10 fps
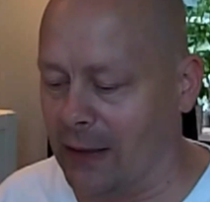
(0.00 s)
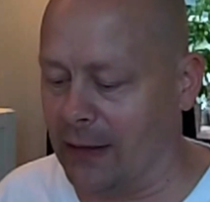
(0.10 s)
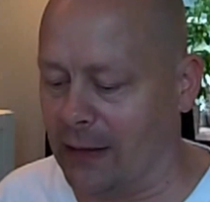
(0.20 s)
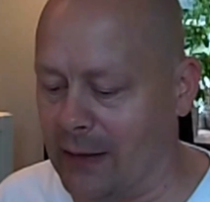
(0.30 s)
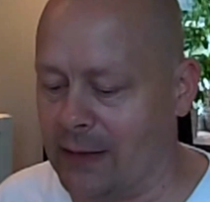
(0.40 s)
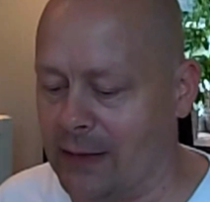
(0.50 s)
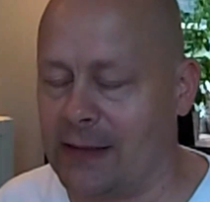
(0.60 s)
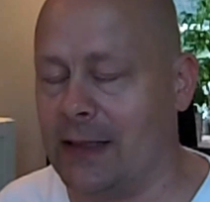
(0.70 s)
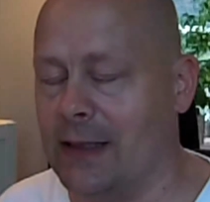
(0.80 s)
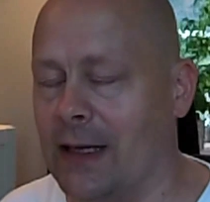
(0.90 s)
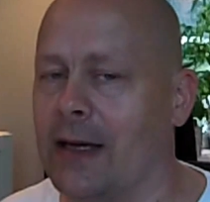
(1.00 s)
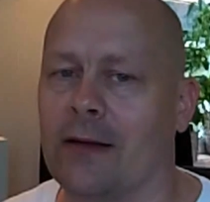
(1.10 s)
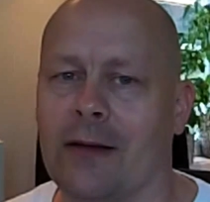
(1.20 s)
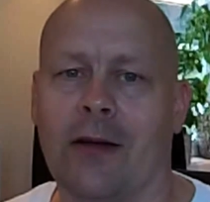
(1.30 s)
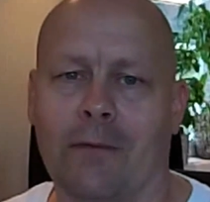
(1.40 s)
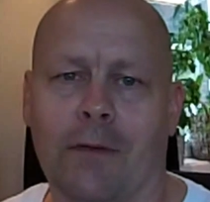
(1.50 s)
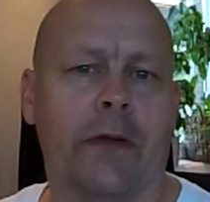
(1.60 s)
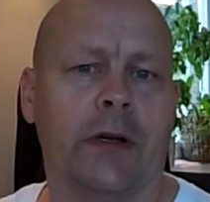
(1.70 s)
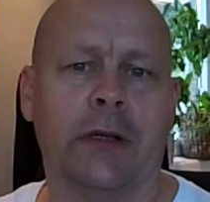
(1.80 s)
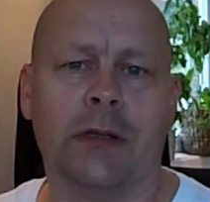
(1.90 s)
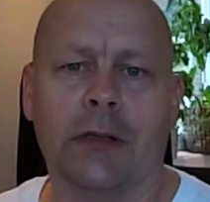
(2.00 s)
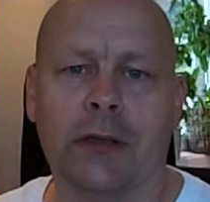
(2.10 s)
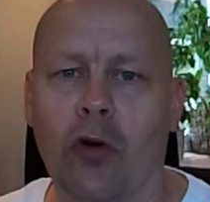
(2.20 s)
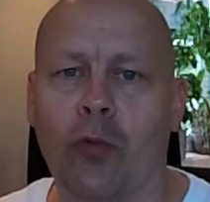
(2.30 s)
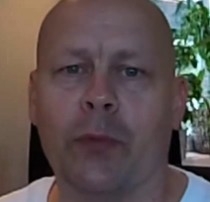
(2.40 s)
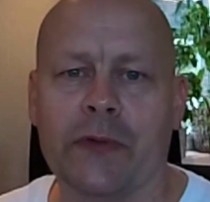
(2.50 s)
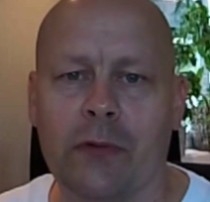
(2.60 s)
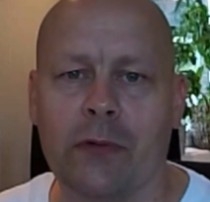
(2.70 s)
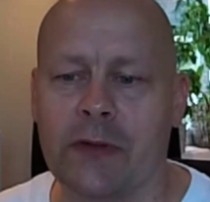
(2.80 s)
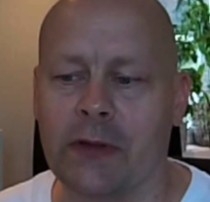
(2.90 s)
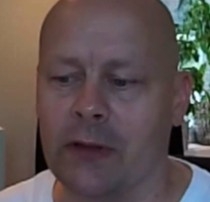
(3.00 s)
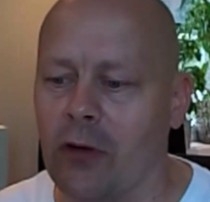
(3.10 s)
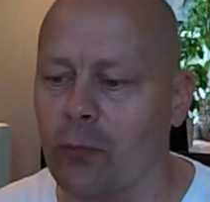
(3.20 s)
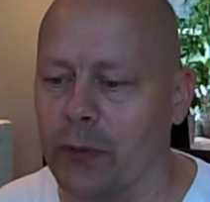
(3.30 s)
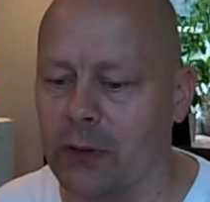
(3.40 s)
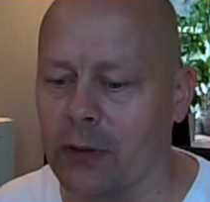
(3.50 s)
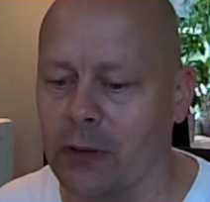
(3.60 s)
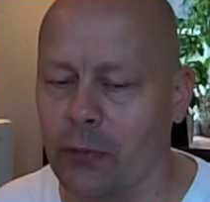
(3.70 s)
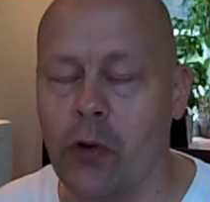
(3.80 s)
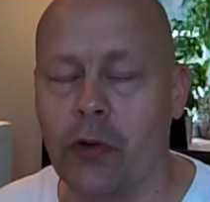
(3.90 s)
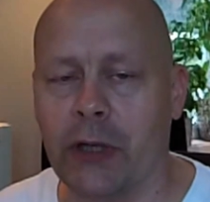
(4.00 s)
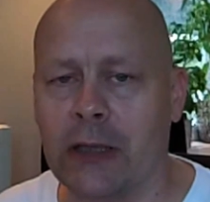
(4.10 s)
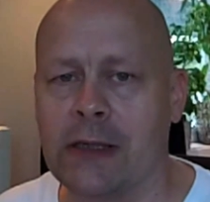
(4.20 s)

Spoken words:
I see that in a lot of other open source and open projects.